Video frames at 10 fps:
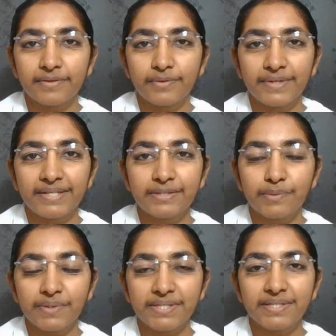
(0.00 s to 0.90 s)
Today's
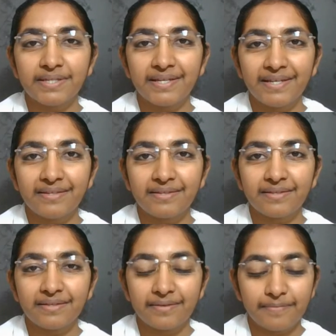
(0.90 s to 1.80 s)
question is
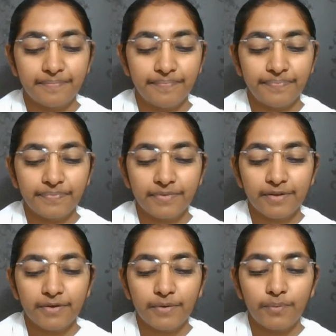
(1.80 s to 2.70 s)

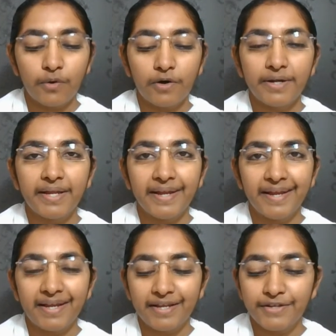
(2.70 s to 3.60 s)
What
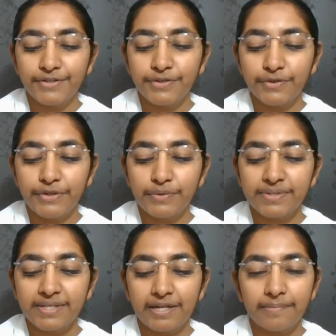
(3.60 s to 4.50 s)
day should you
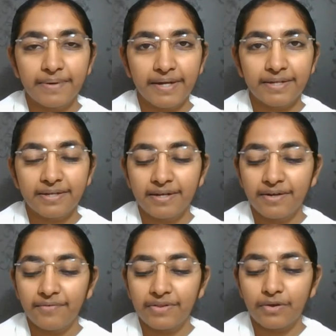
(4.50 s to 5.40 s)
celebrate
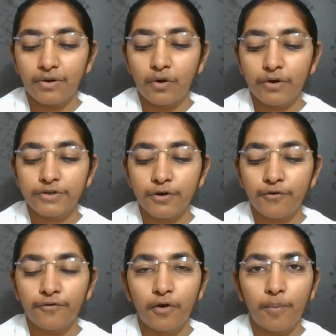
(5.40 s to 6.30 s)
with a lot
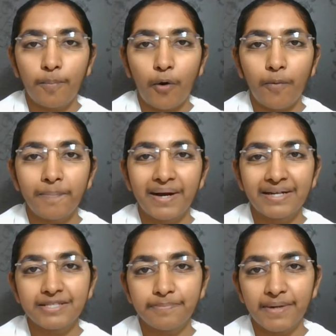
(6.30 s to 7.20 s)
of pomp
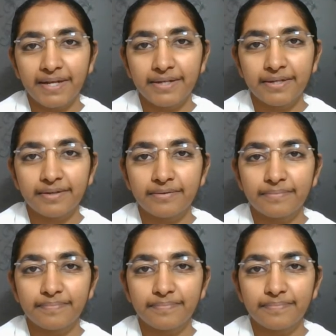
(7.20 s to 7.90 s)
and splendor?